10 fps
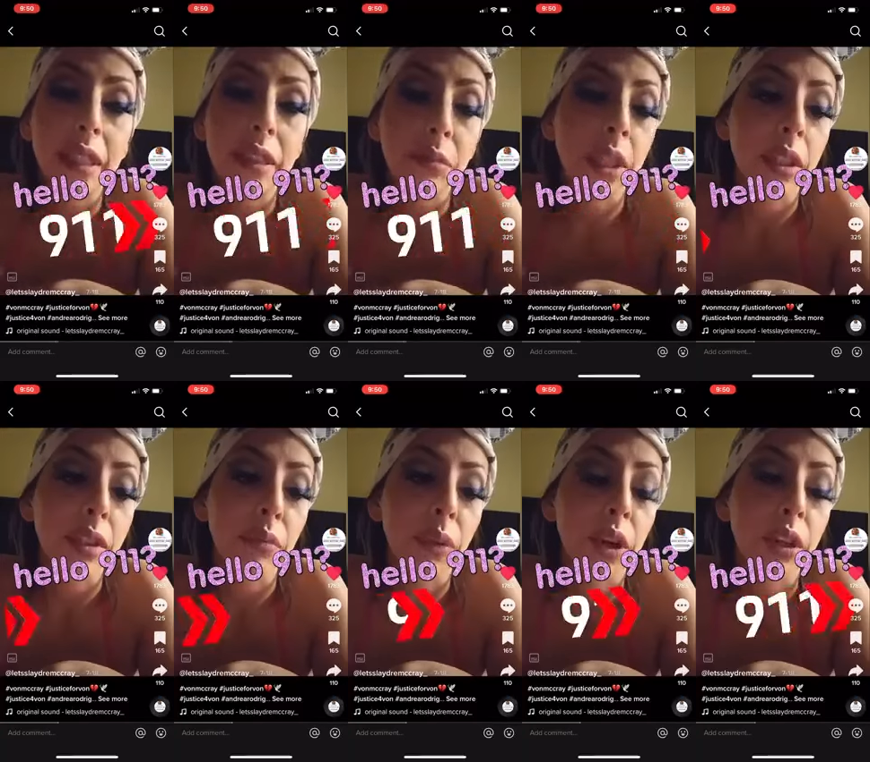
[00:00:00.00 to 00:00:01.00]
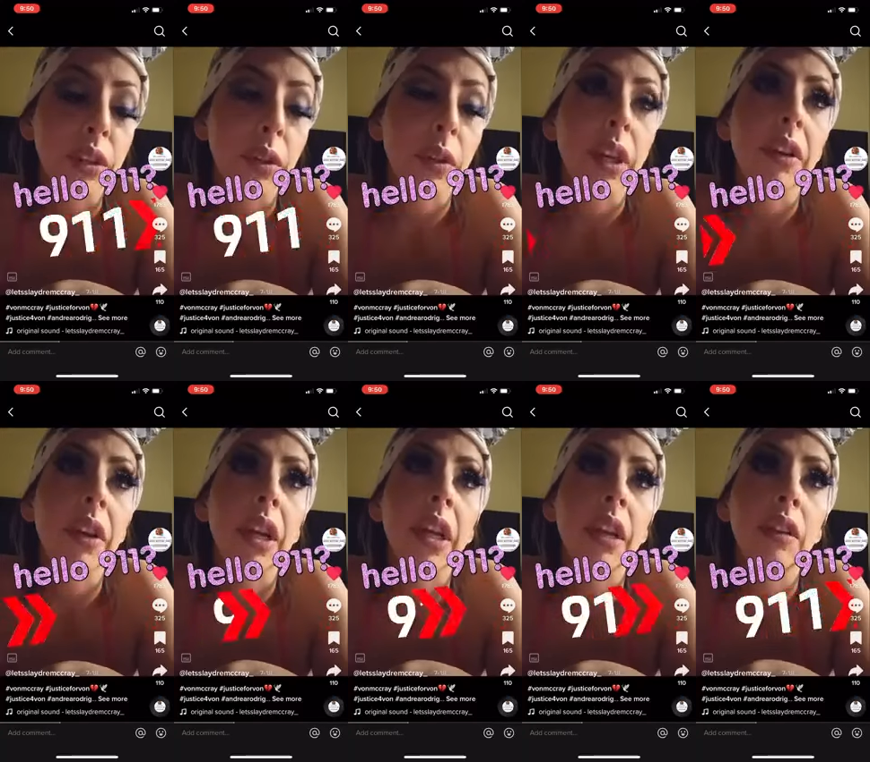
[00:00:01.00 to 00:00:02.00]
minutes apart, so they're
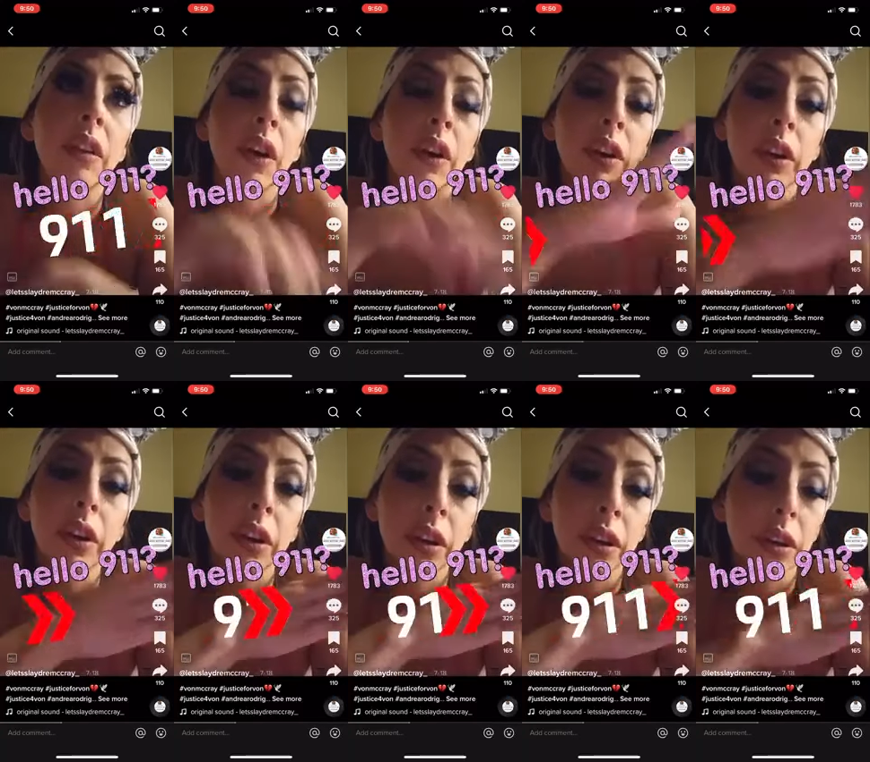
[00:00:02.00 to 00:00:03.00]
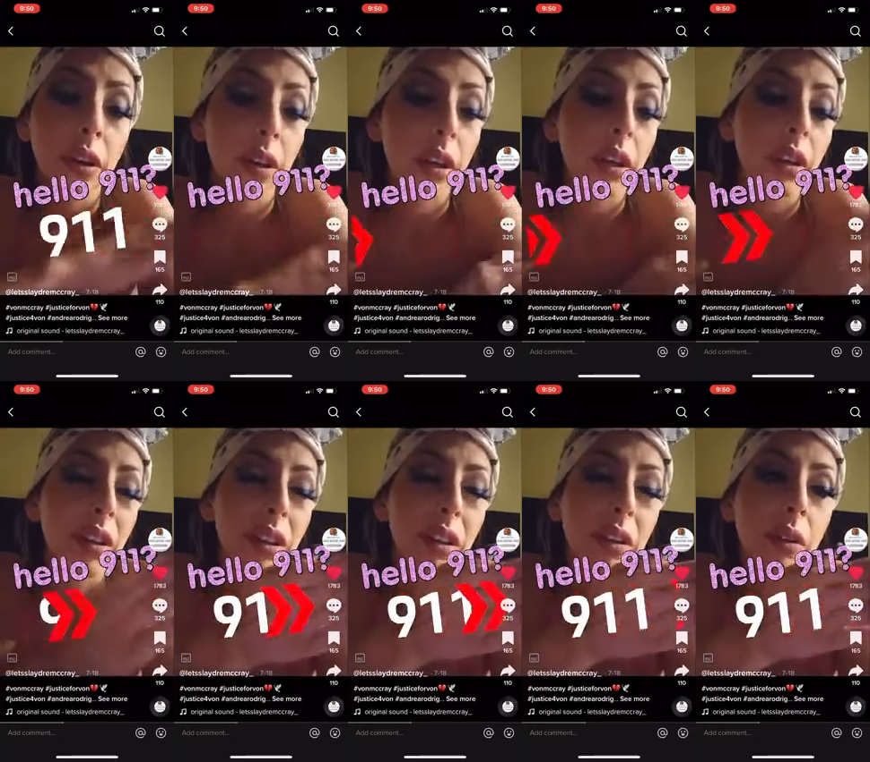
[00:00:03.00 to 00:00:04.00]
getting longer.
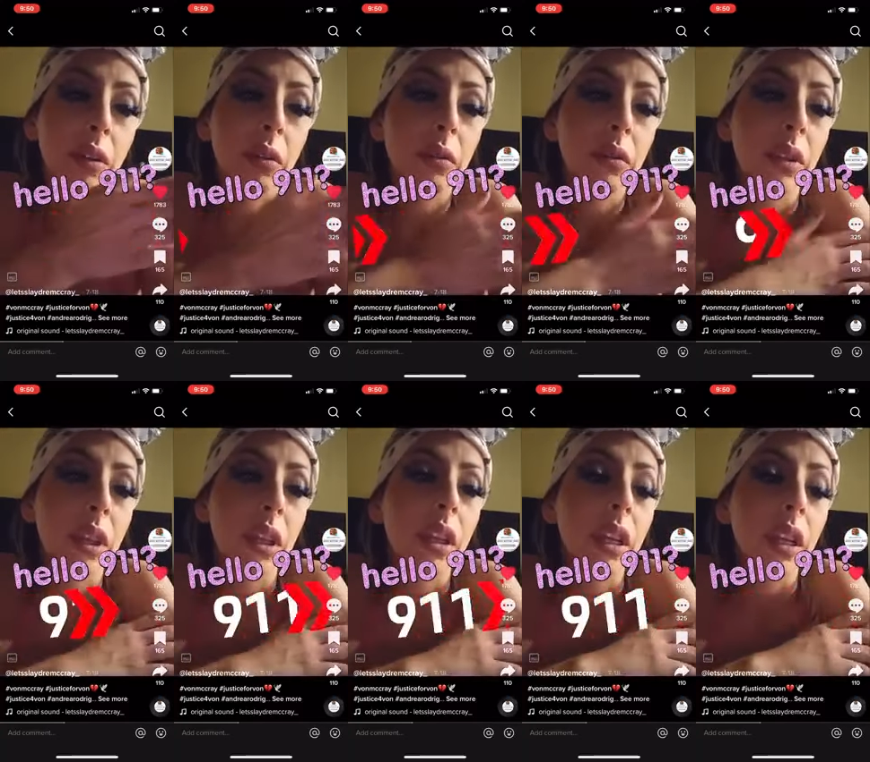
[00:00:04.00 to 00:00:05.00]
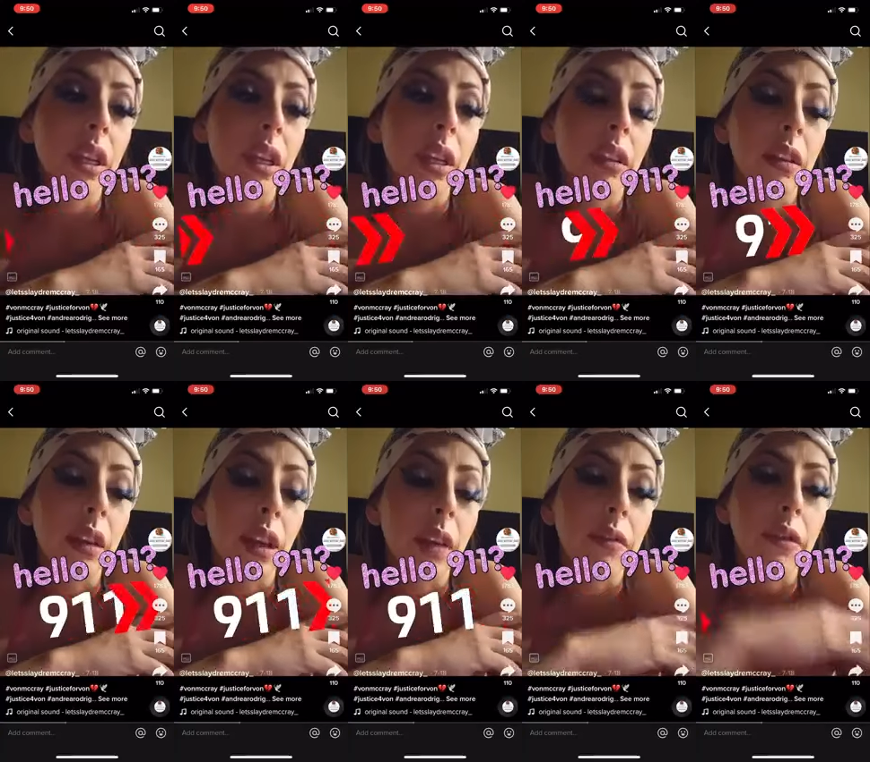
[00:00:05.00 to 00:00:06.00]
You know,
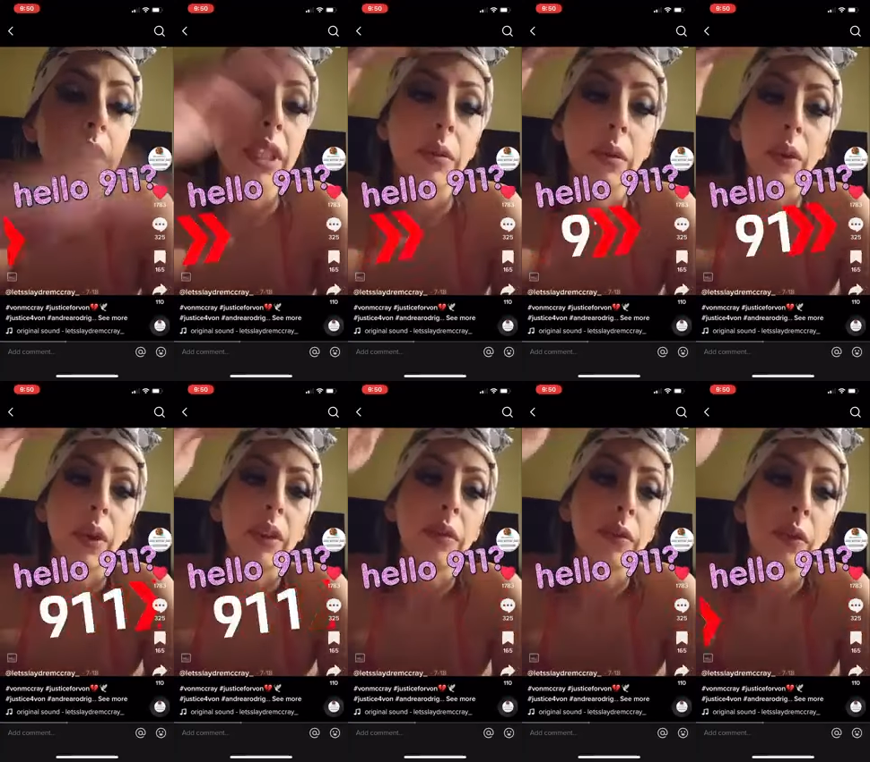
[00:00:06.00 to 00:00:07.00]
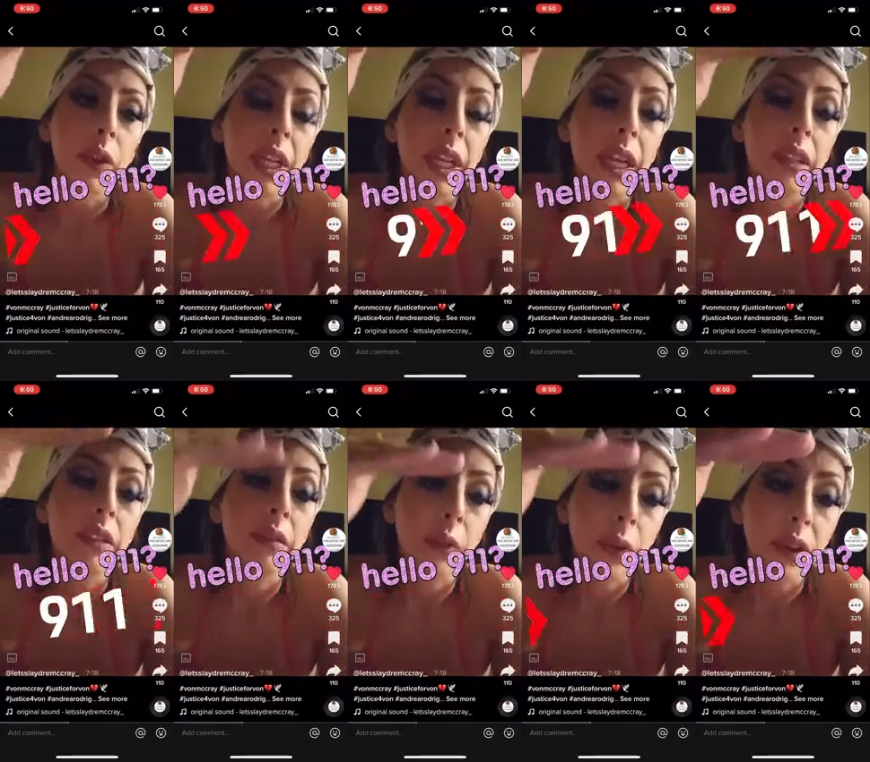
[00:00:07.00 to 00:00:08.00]
at first they were going from 48 to
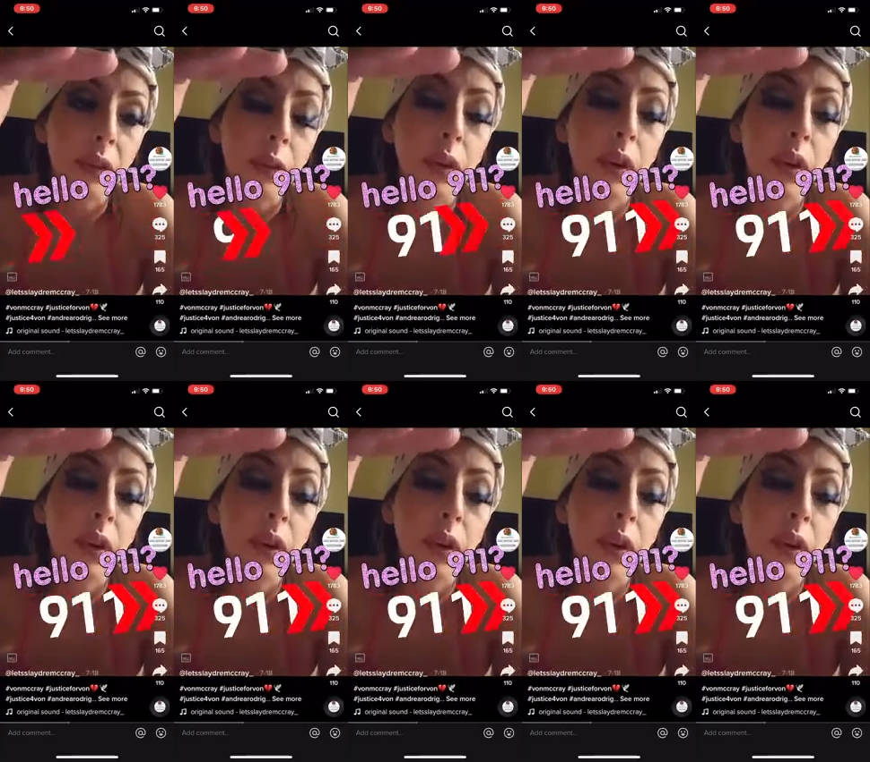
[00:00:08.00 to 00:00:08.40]
44 to